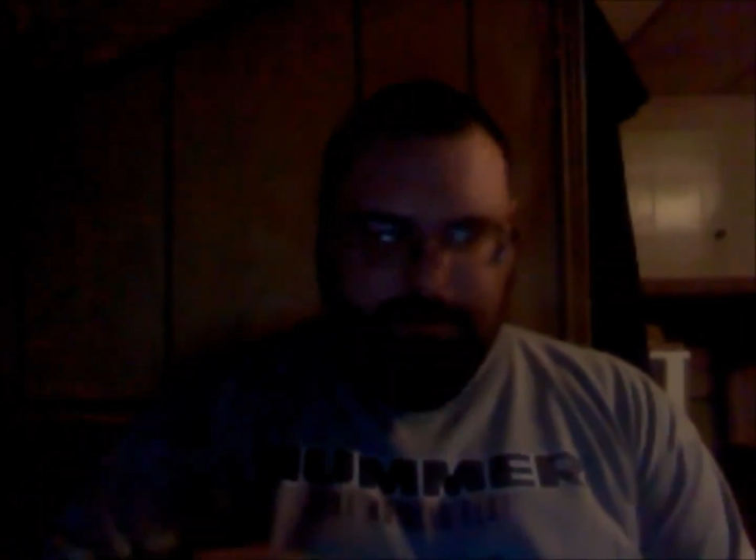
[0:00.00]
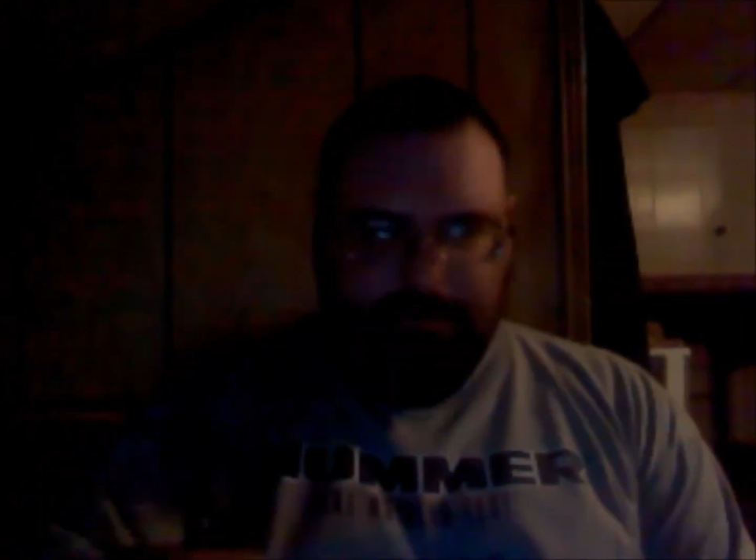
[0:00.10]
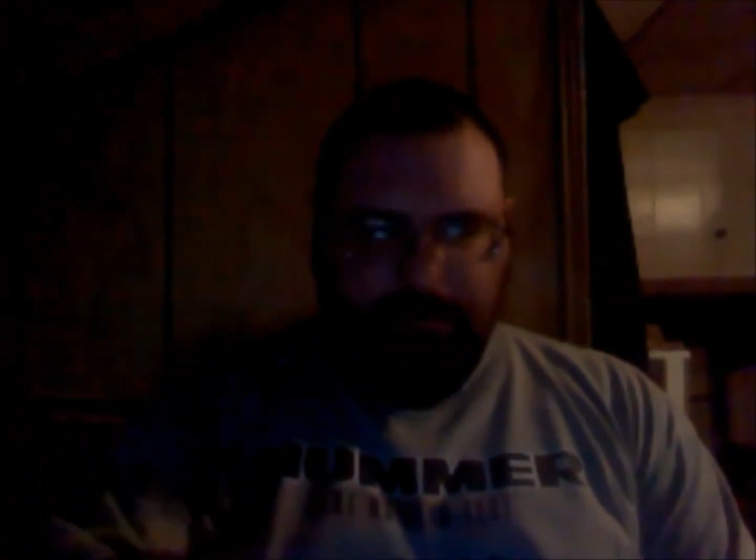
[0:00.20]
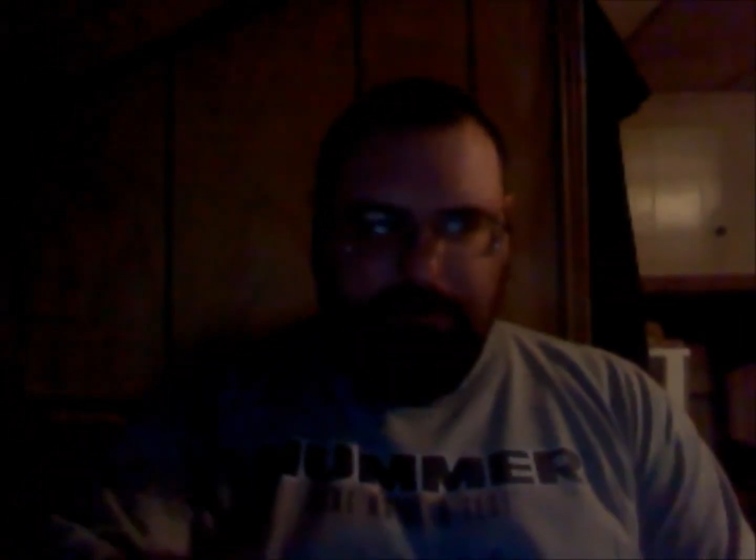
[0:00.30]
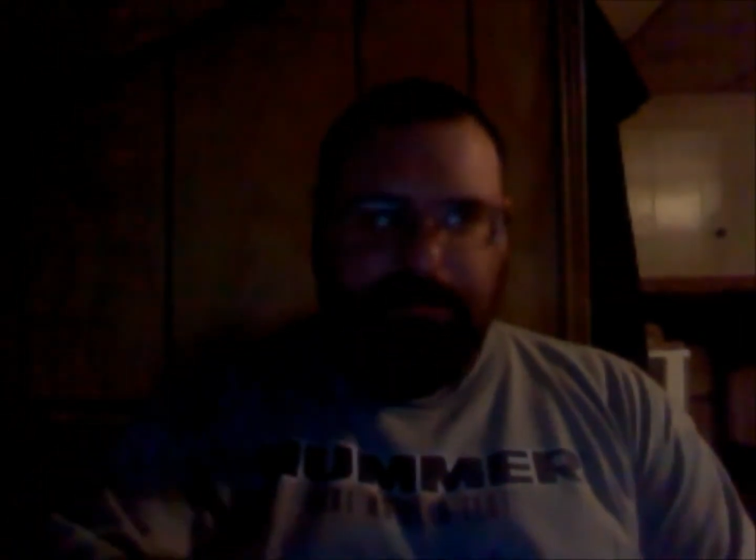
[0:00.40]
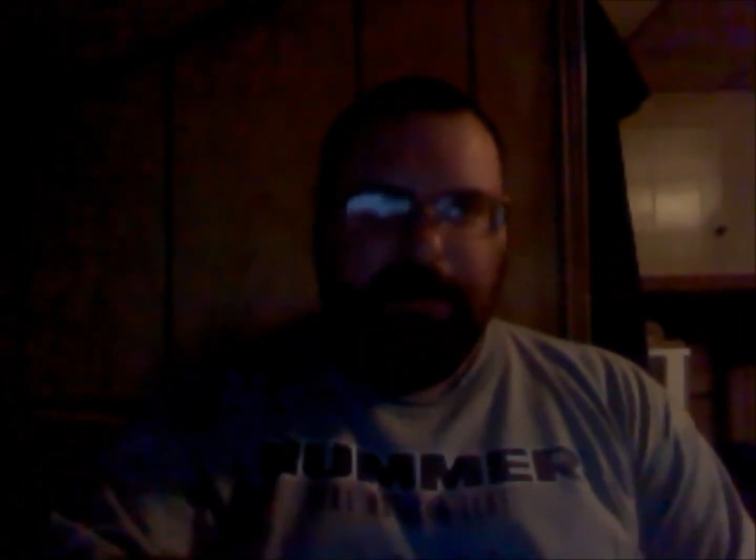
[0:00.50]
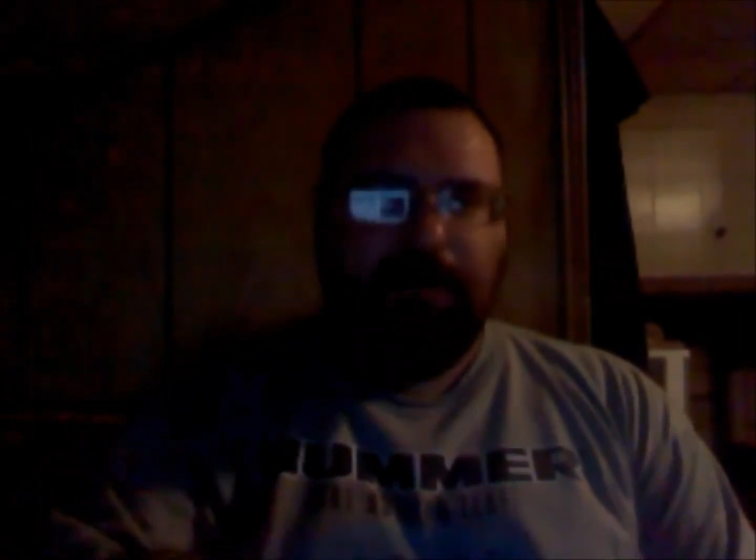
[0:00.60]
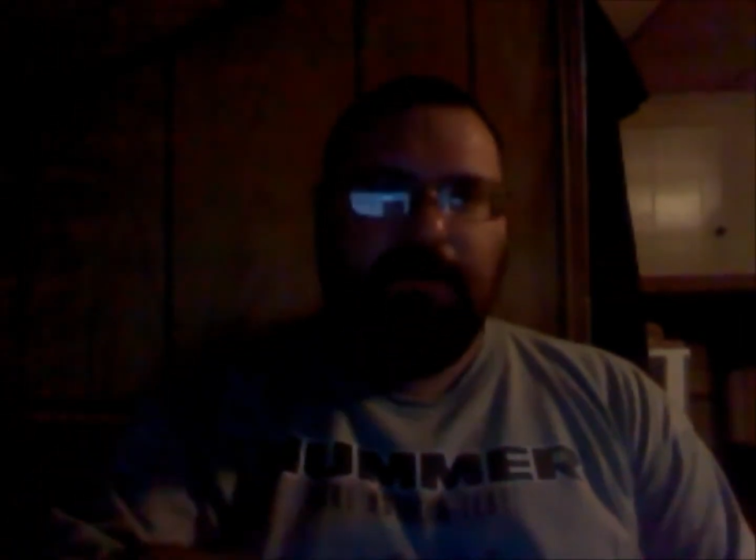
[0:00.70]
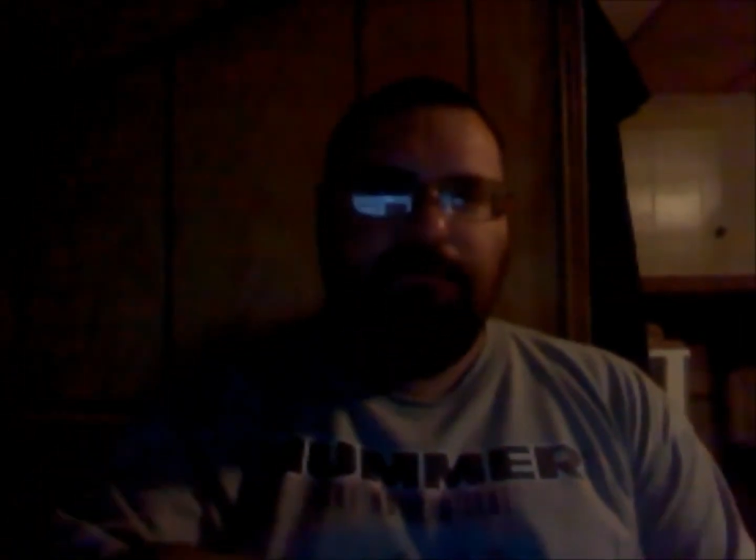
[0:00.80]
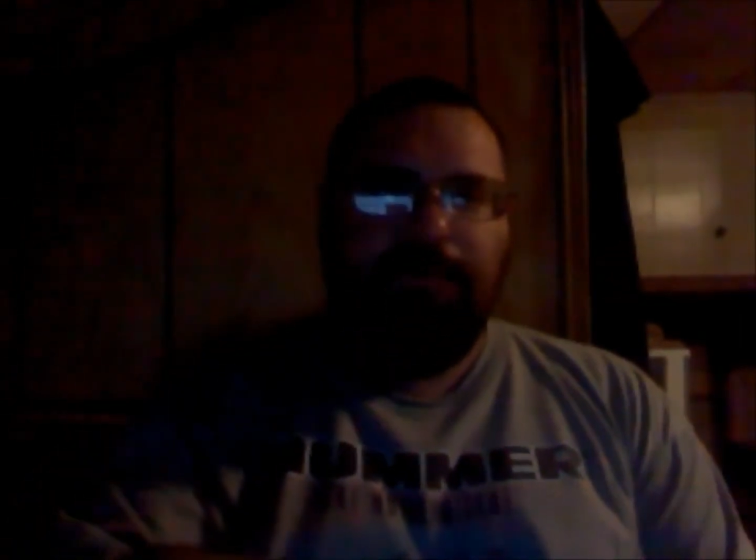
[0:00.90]
There'll be
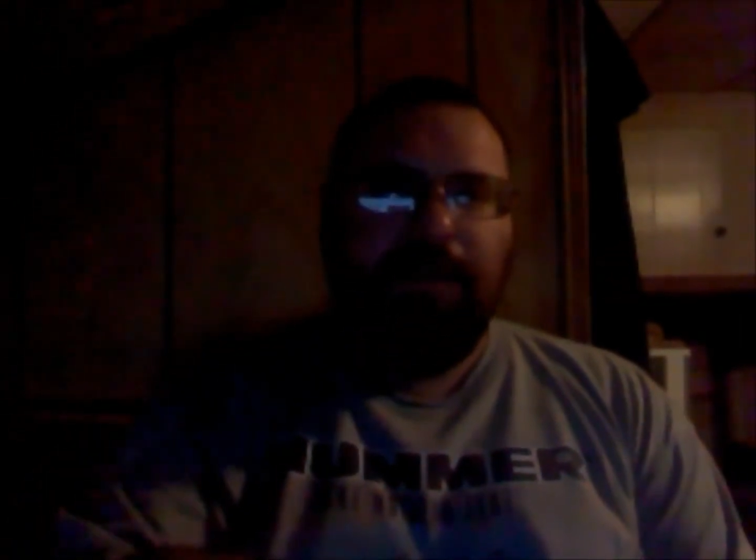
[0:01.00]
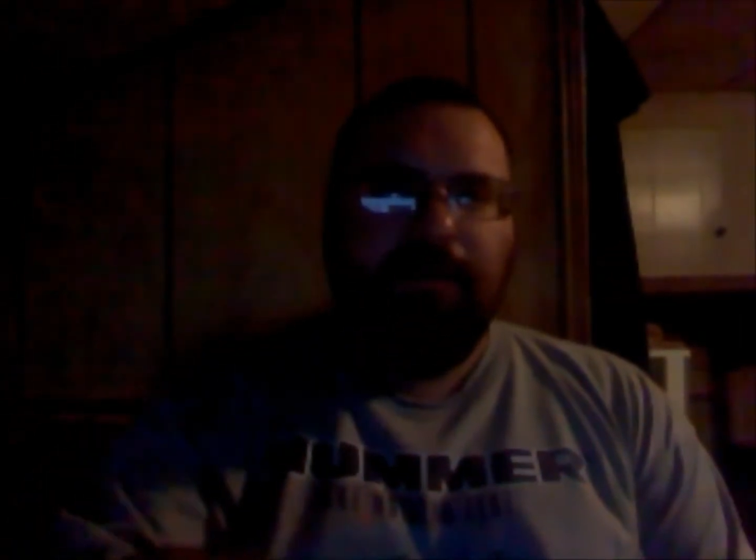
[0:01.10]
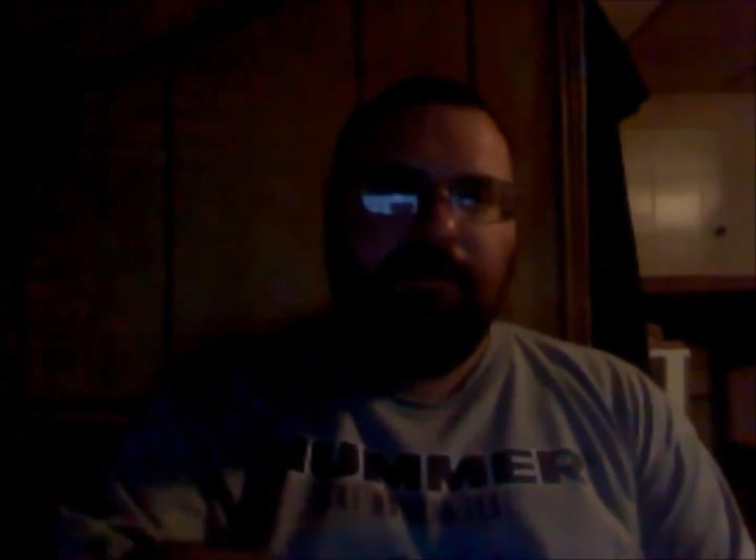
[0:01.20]
another video